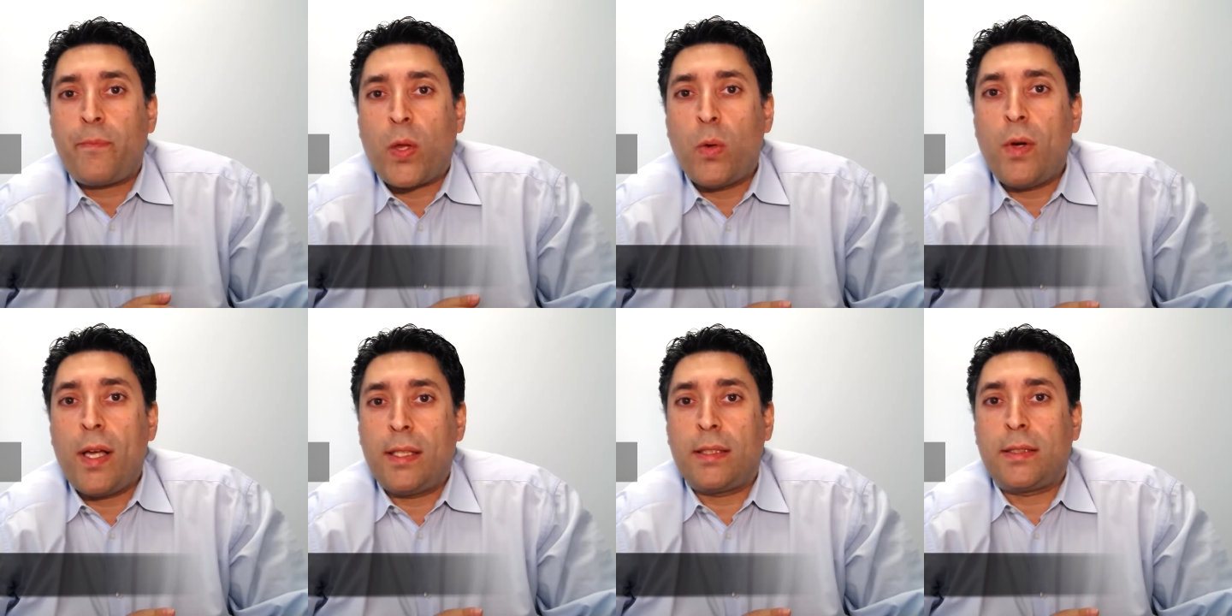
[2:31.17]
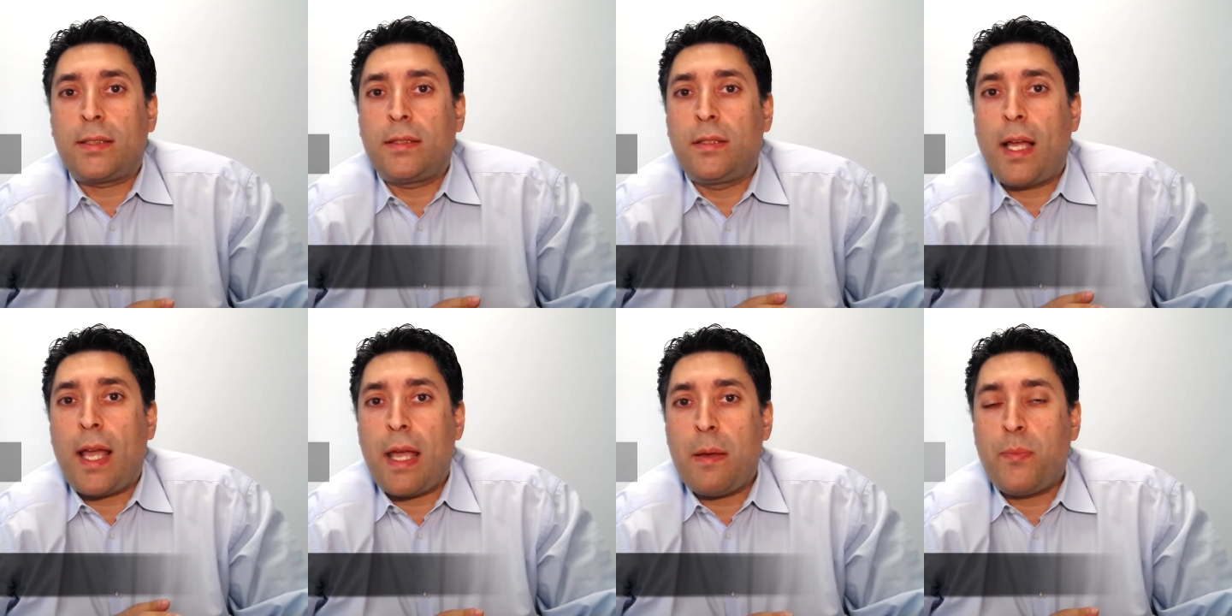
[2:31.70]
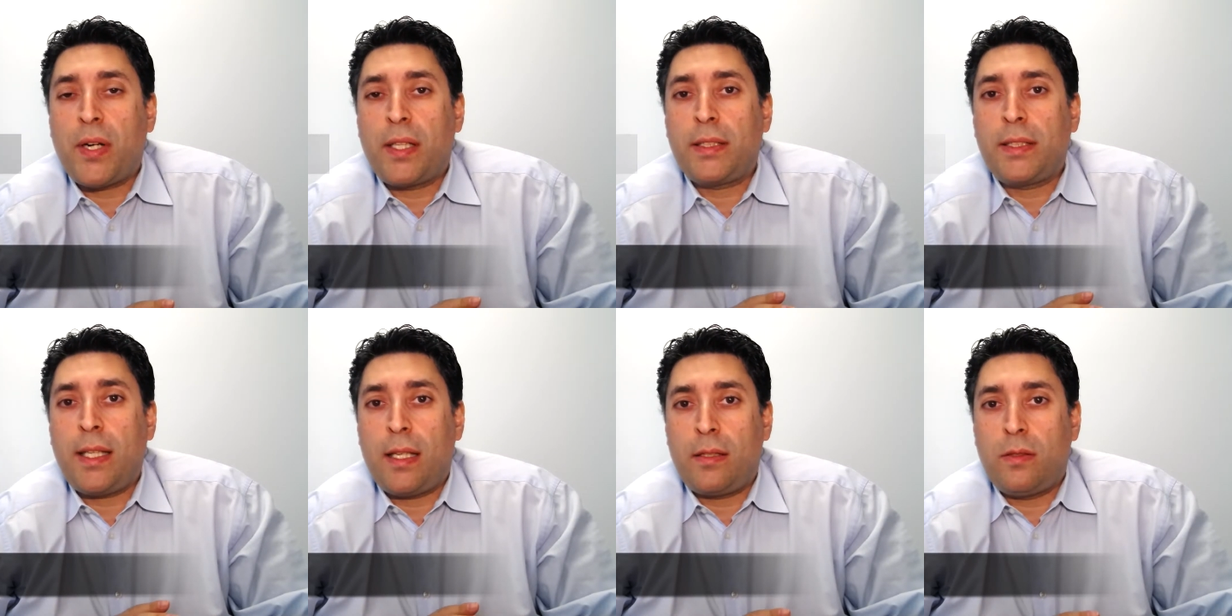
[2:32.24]
who is the A
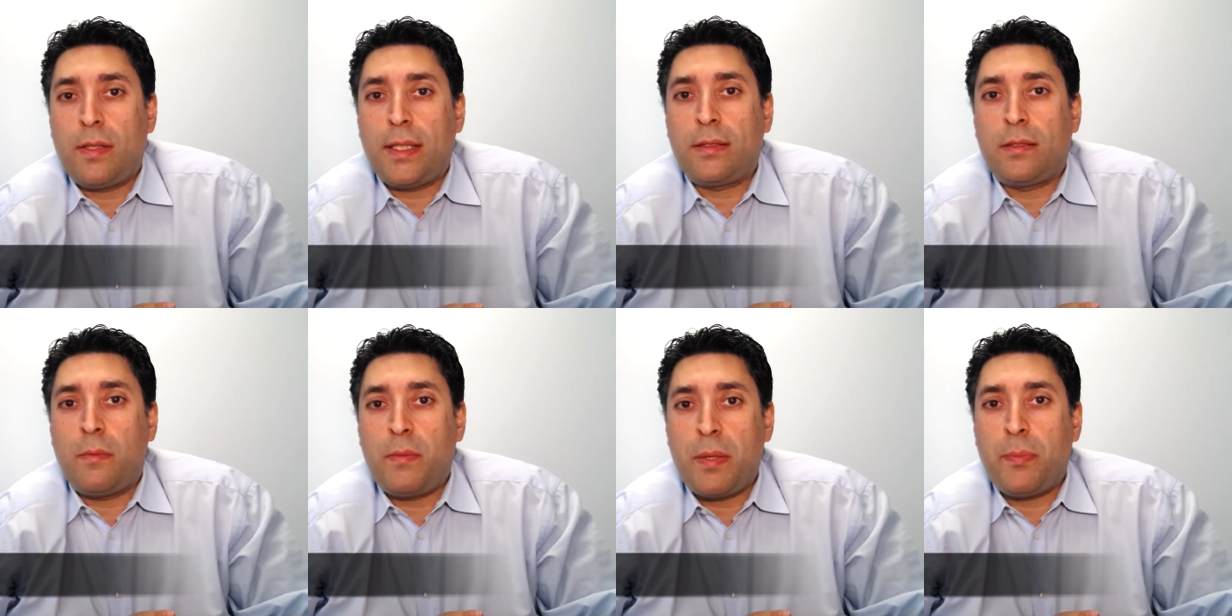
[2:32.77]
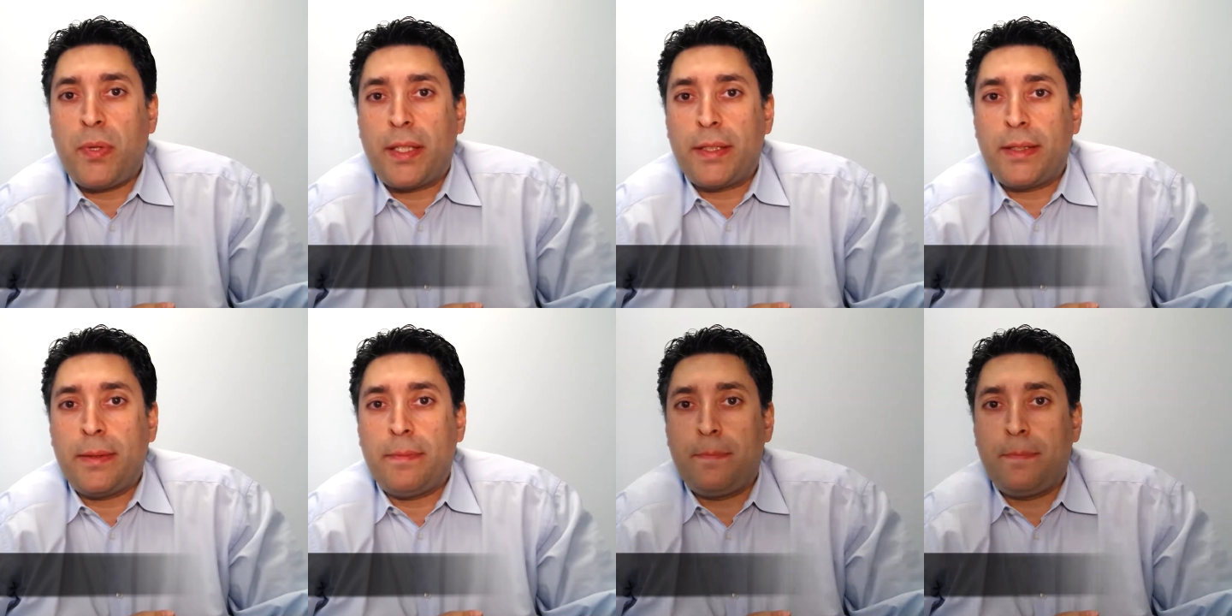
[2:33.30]
party and who is the B party.